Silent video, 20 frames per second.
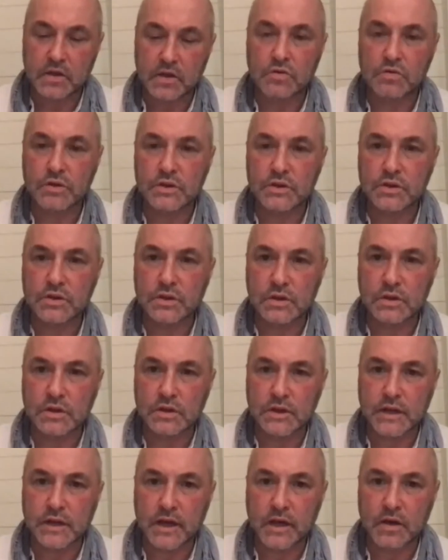Christian
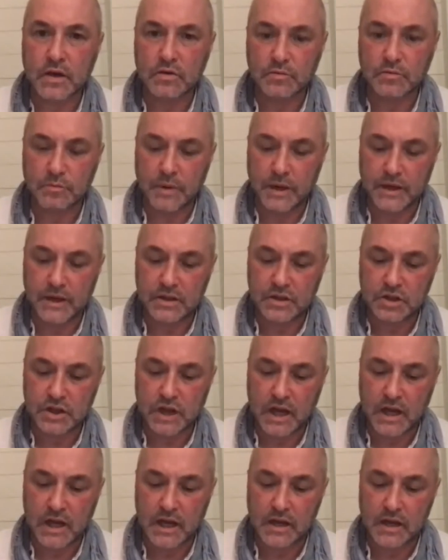town of Beit
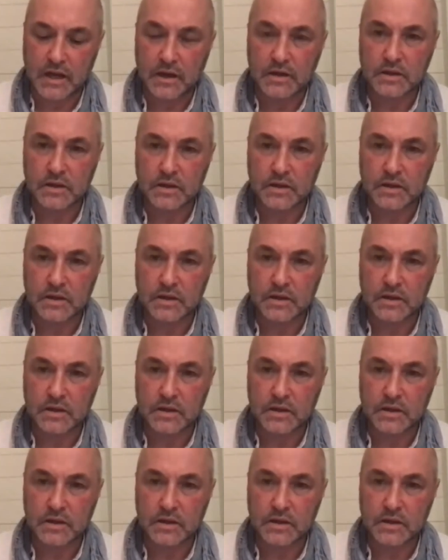Jala